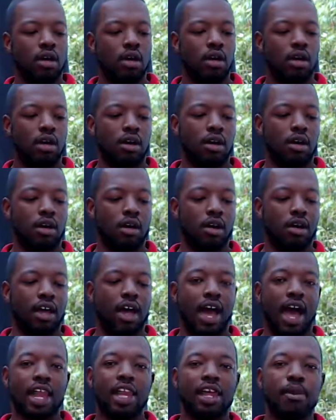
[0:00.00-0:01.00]

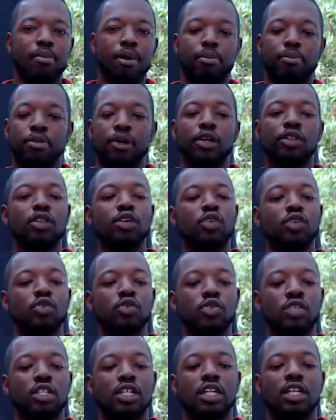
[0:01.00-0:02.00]
I let my brother
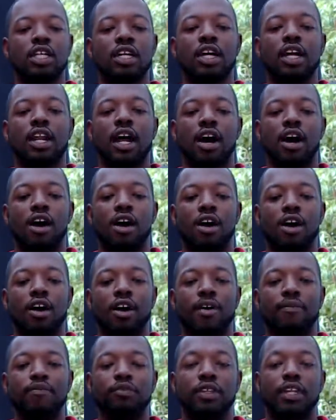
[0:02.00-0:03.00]
use it to cut
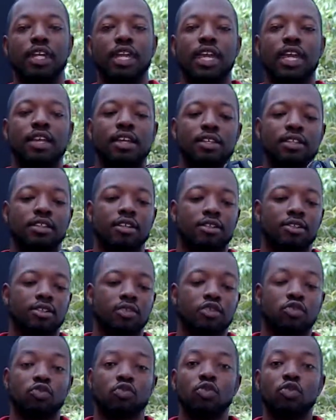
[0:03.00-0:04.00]
the
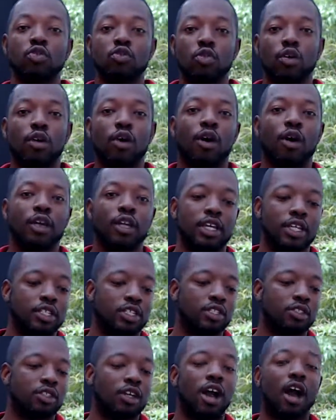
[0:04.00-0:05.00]
screw on his
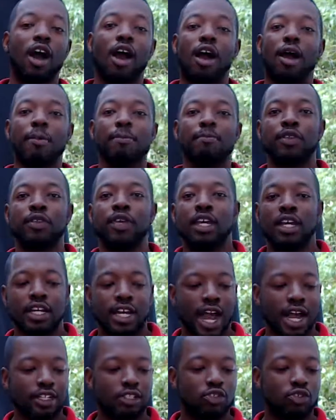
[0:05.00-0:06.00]
car
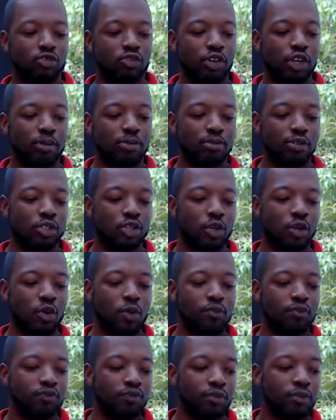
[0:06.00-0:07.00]
got stripped, so
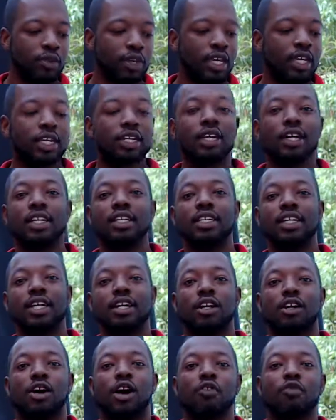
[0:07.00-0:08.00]
he couldn't get
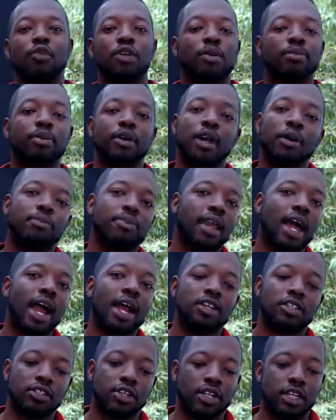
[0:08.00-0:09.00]
it off with a pair of
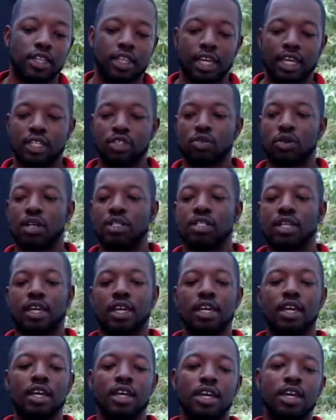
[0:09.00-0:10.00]
pliers or anything. So I said,
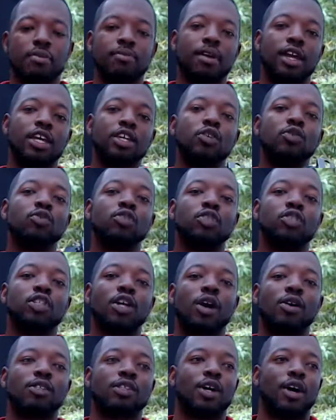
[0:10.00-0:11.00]
yeah, man, use the
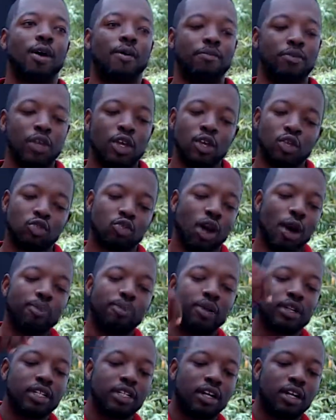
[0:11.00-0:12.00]
Sawzall. So I
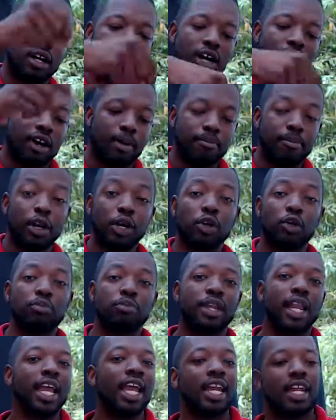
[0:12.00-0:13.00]
put the metal
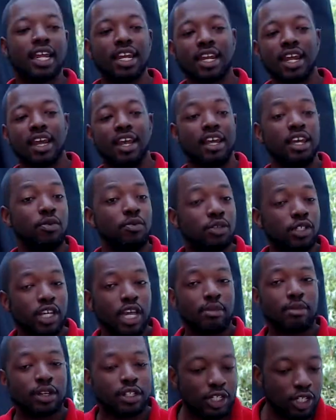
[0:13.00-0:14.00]
blade in there. He was
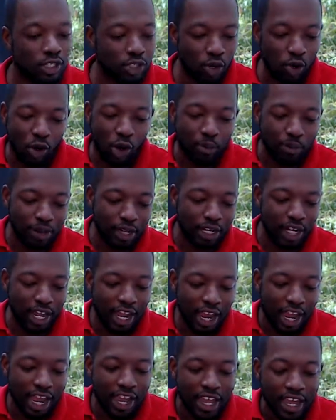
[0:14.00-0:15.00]
able to just go up in
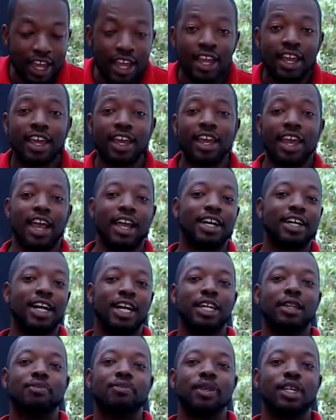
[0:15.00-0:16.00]
there and cut
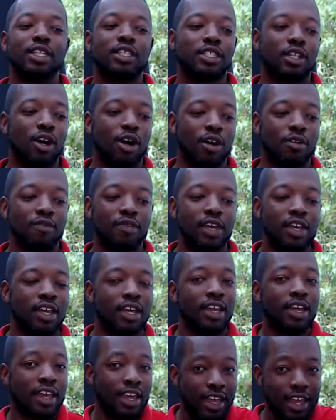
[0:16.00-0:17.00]
the piece off
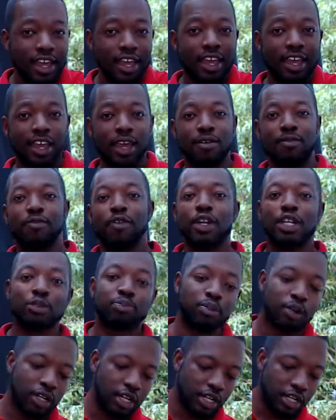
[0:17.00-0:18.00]
and finish
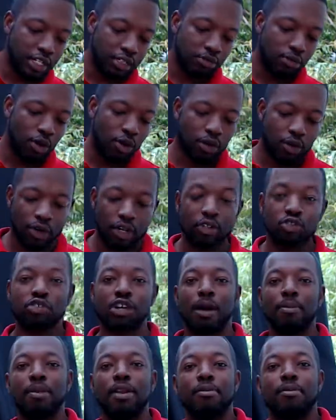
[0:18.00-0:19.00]
pulling his motor and
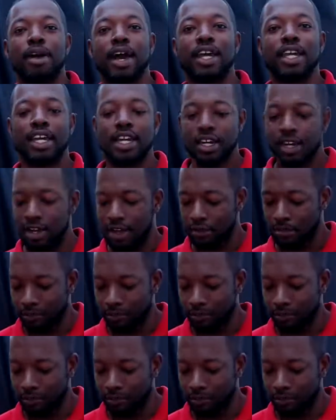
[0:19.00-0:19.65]
dropping it back in there.